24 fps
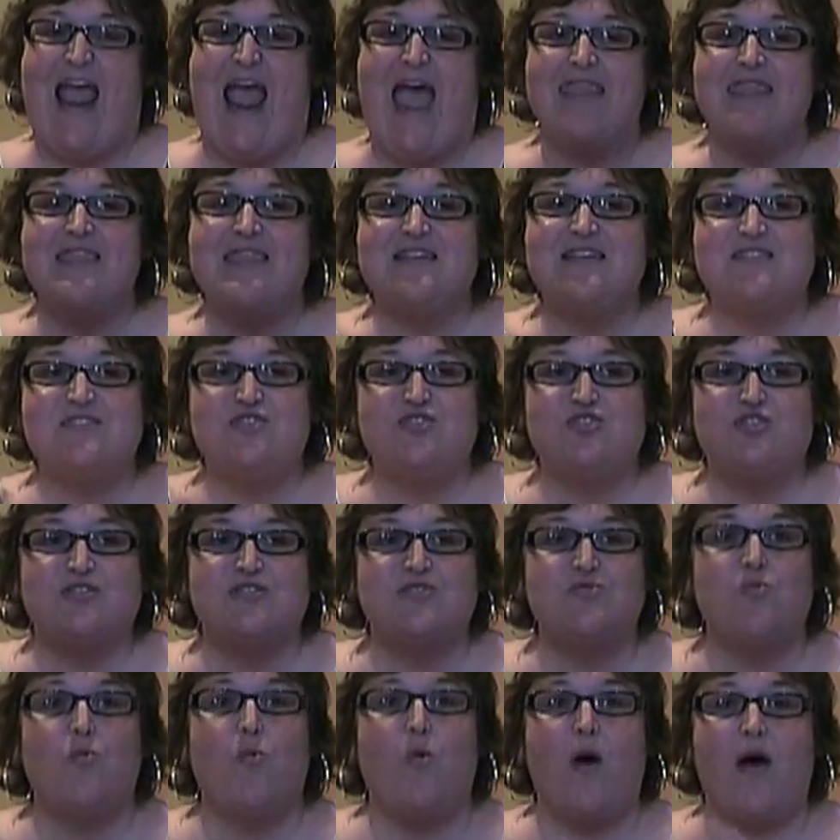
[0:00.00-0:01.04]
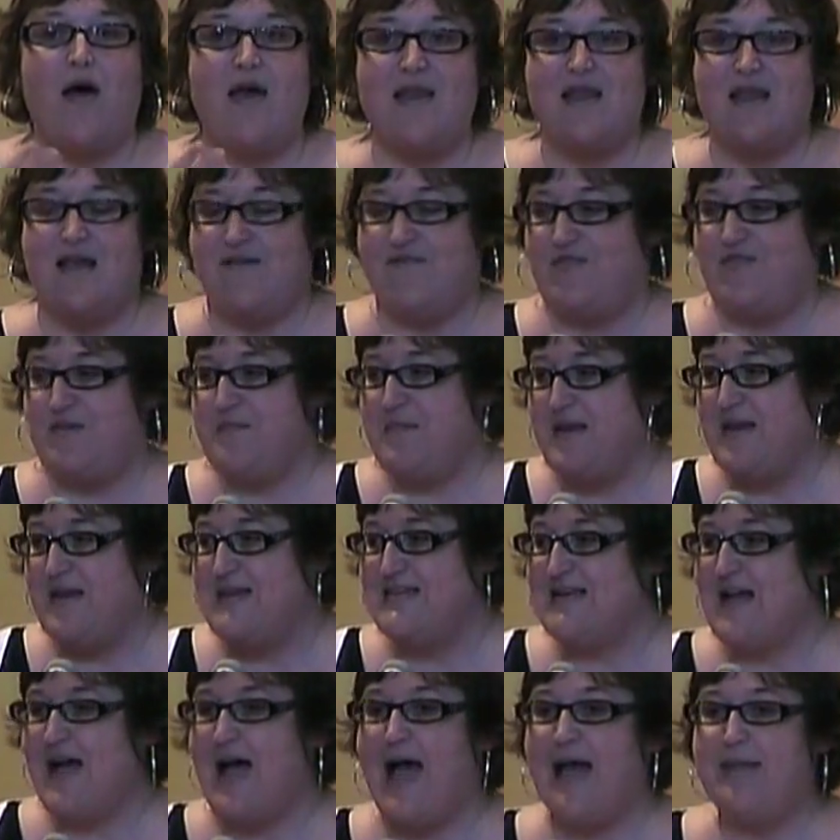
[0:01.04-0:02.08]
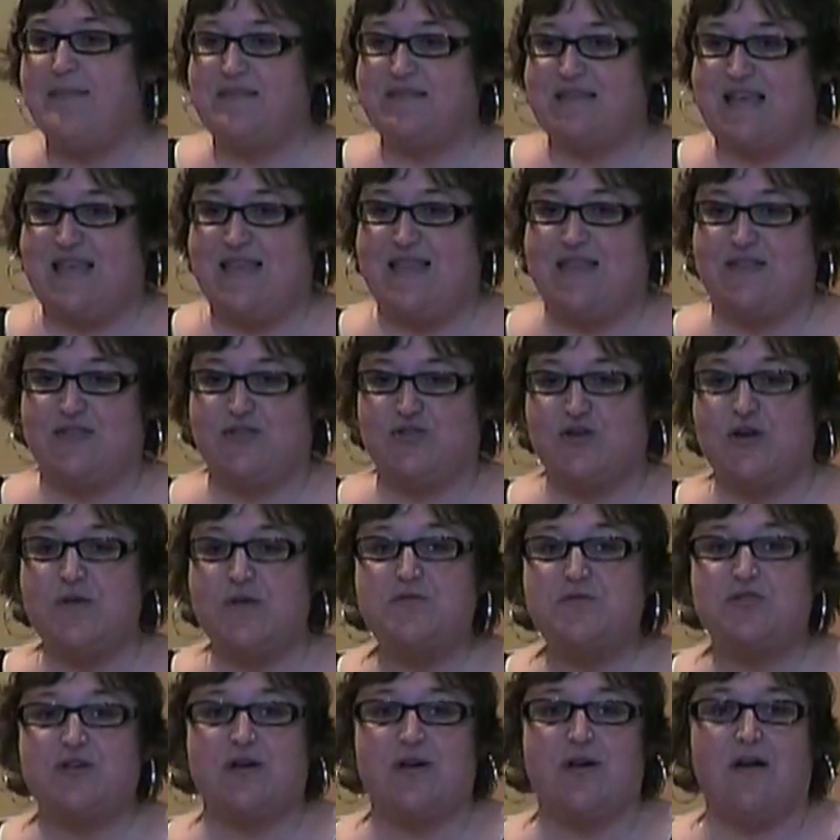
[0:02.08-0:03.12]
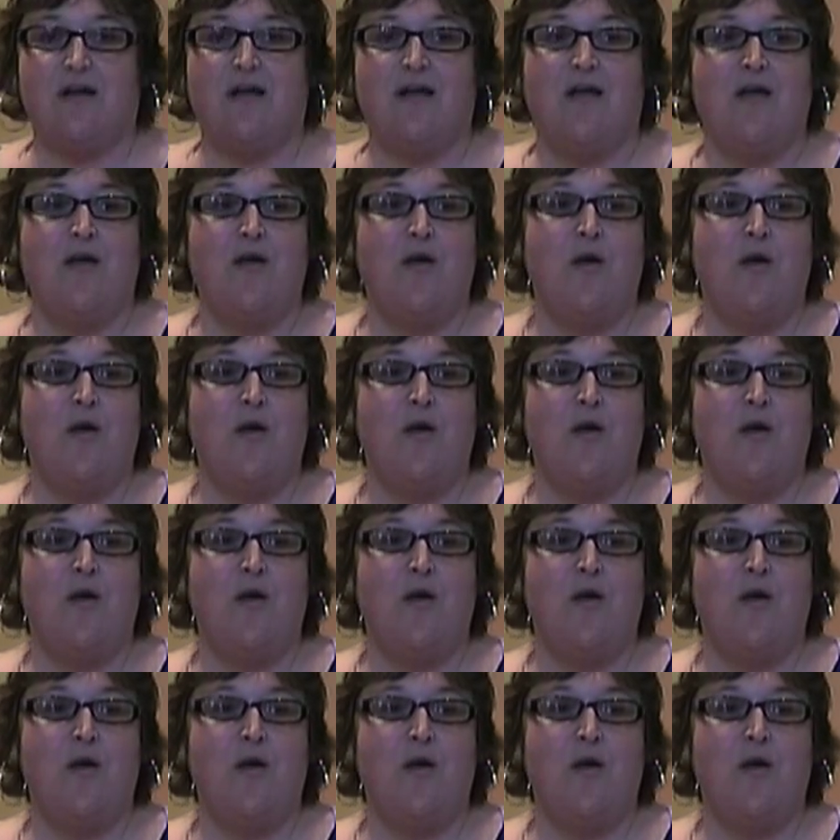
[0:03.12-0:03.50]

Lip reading: And this is just one of the many times in the scripture